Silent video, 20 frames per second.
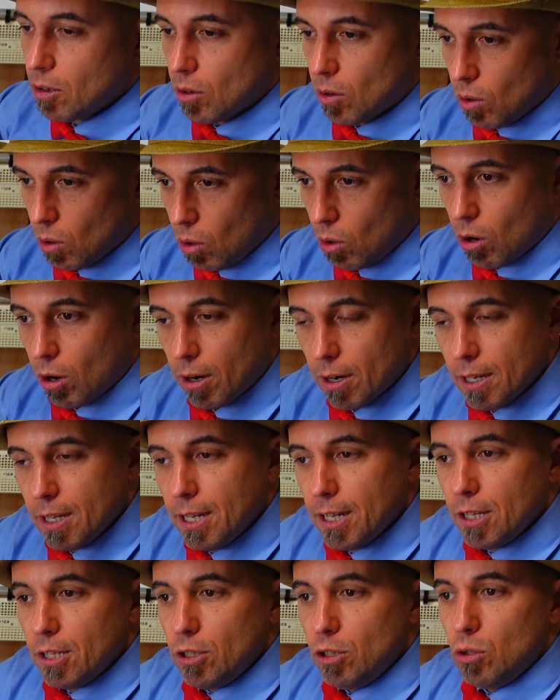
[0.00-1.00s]
or
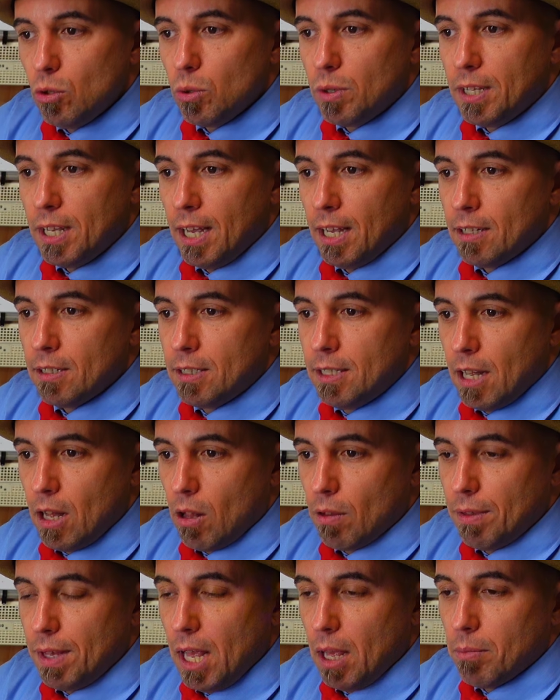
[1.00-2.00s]
you can
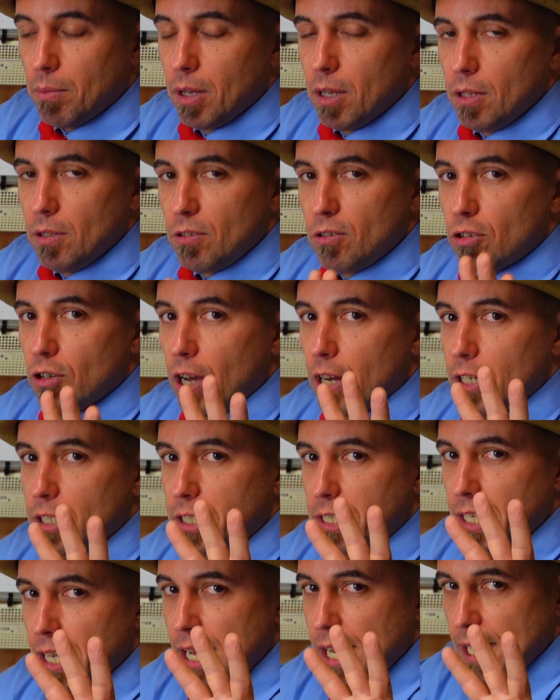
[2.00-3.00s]
tell them you're gonna
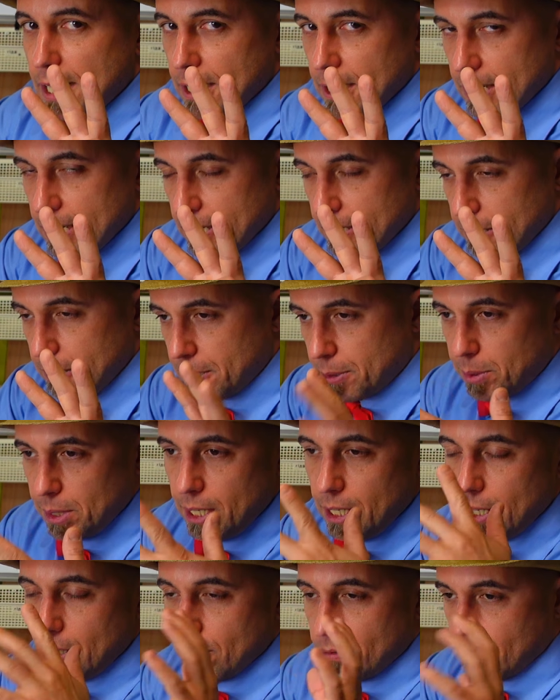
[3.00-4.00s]
say
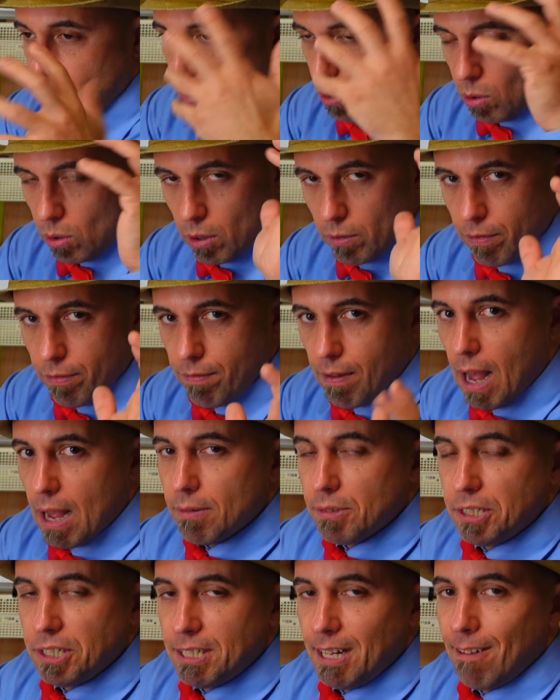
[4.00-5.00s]
3, 4,
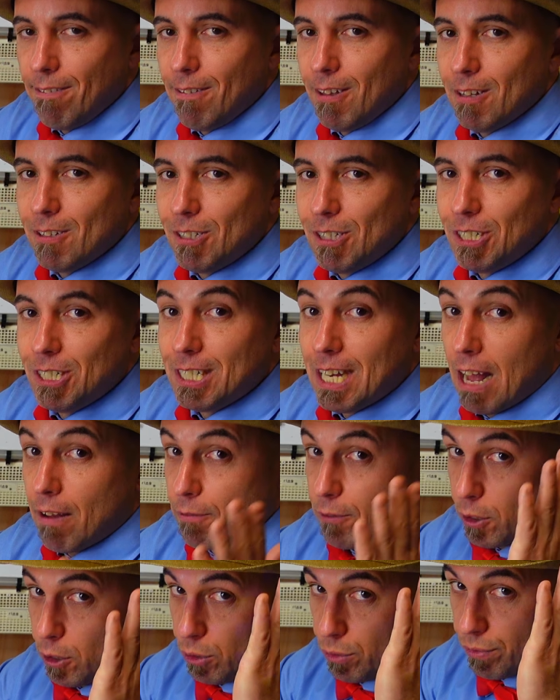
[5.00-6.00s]
5 sentences, and
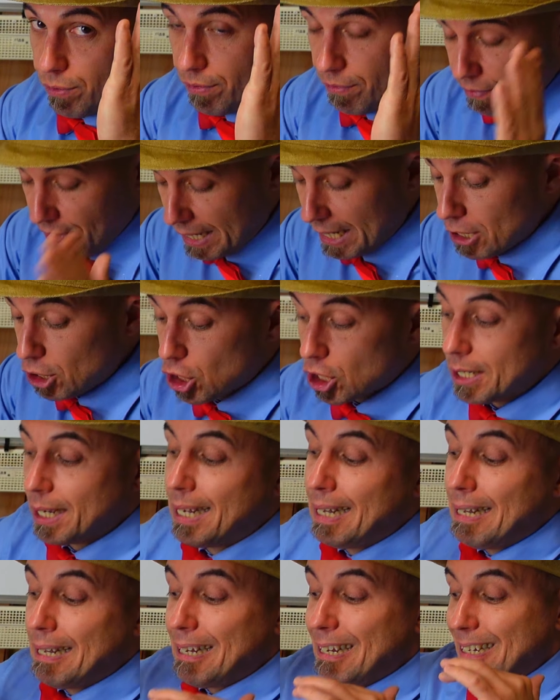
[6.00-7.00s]
after you finish,
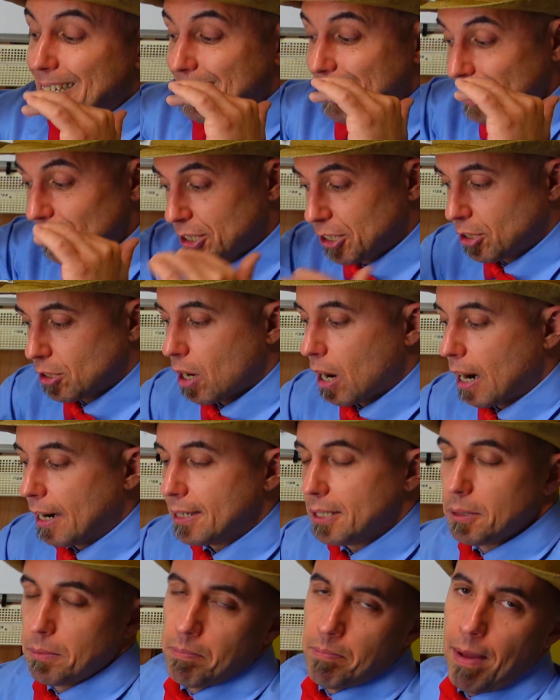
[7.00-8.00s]
they
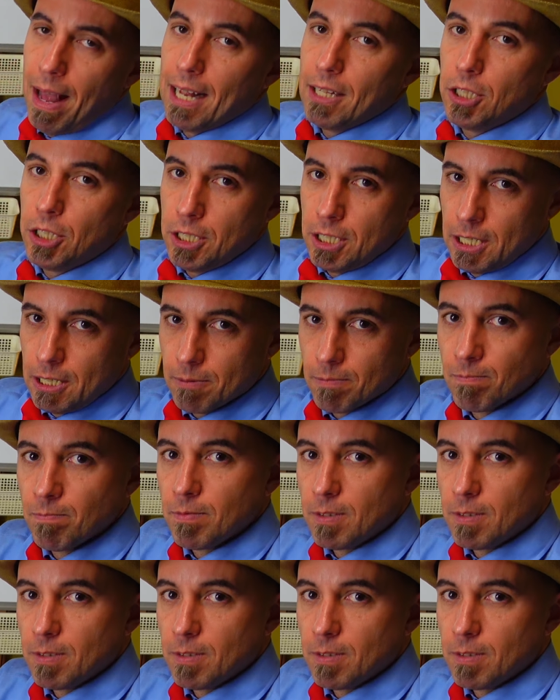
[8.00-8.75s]
start matching.